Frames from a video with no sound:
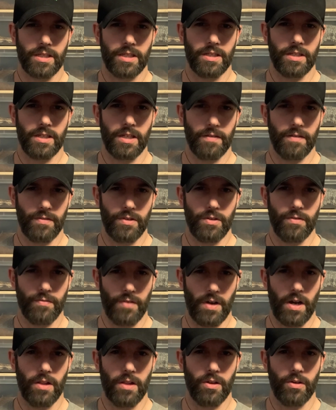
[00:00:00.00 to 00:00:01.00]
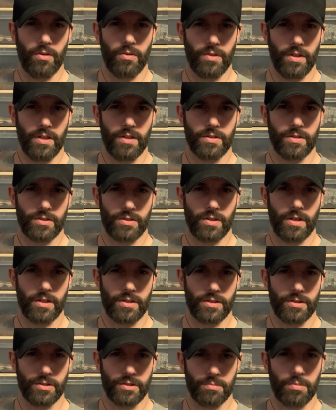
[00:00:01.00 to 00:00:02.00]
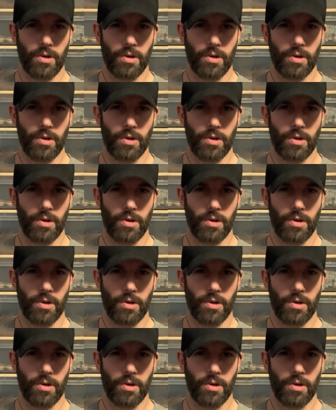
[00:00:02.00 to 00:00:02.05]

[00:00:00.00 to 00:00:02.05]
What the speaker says: and if you follow the instructions